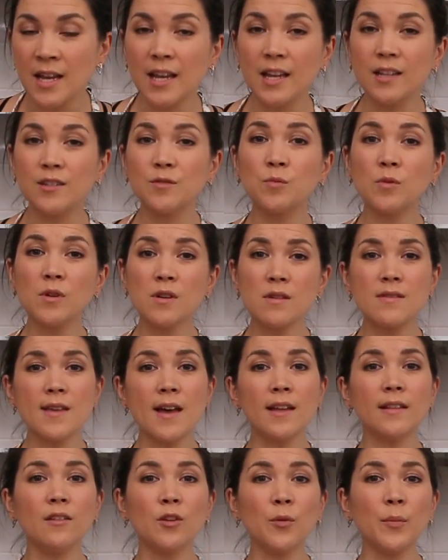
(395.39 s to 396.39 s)
It's worth
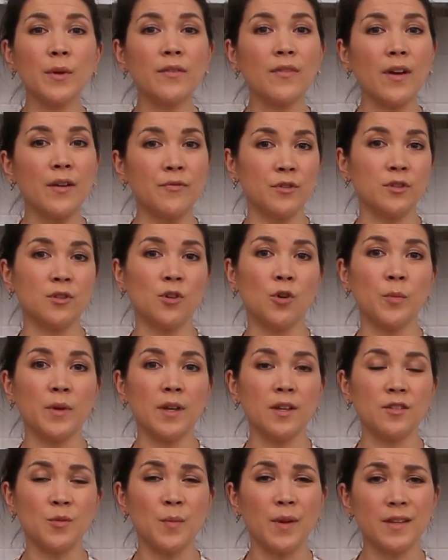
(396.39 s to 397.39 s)
that little bit of effort though,
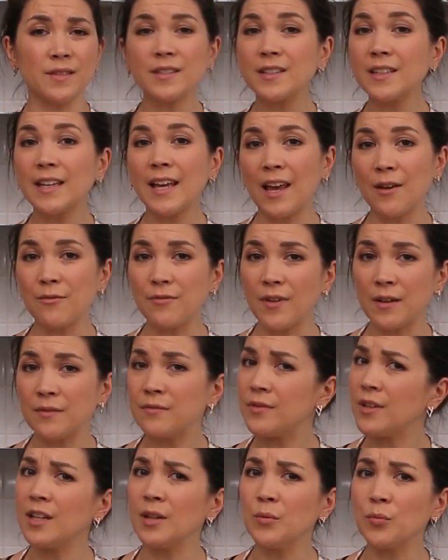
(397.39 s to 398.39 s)
because you basically can't
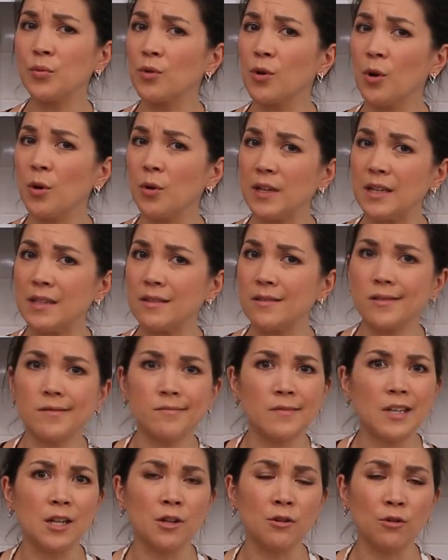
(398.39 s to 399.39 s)
find vegan pierogies
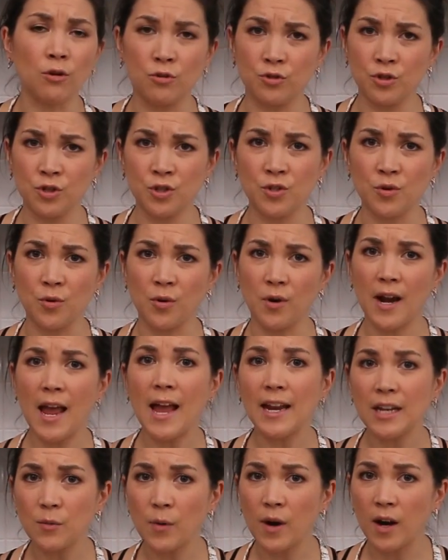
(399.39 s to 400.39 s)
in a grocery store
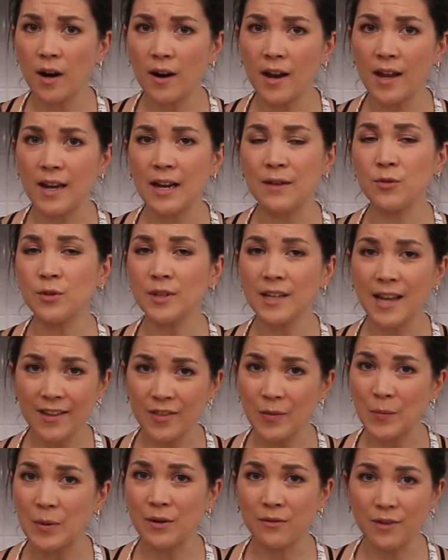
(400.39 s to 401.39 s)
anywhere, and I've only had
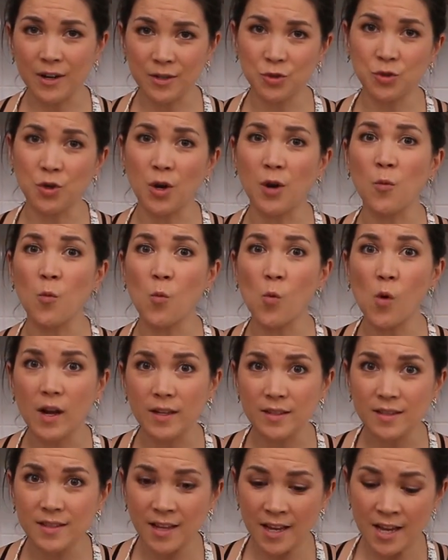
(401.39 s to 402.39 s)
them in a restaurant
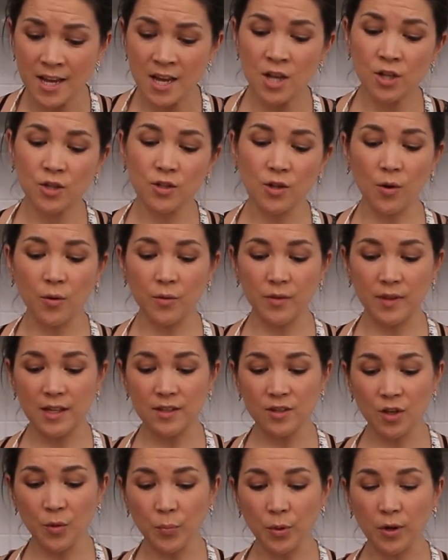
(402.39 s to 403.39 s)
once. So
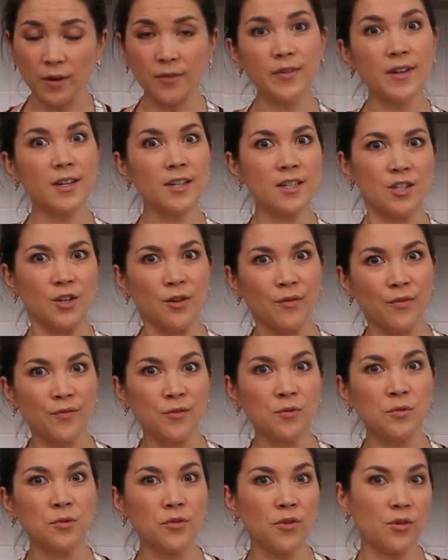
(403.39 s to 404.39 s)
these are perfect to
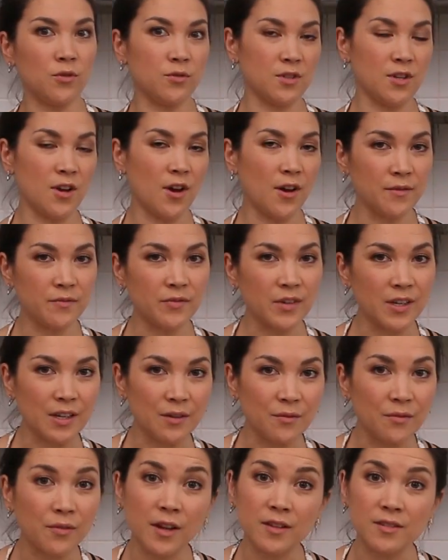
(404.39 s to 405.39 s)
fool those
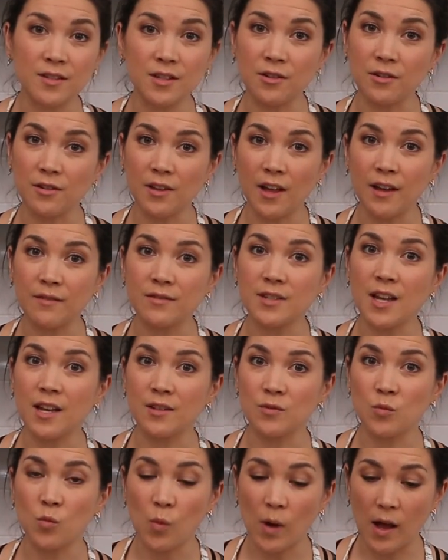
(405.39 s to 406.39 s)
non-vegan friends in your lives
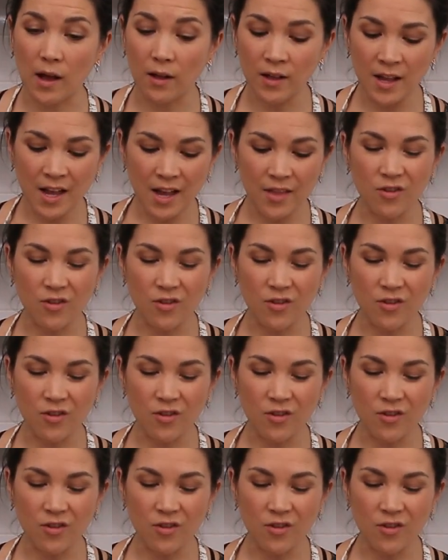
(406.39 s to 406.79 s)
as well.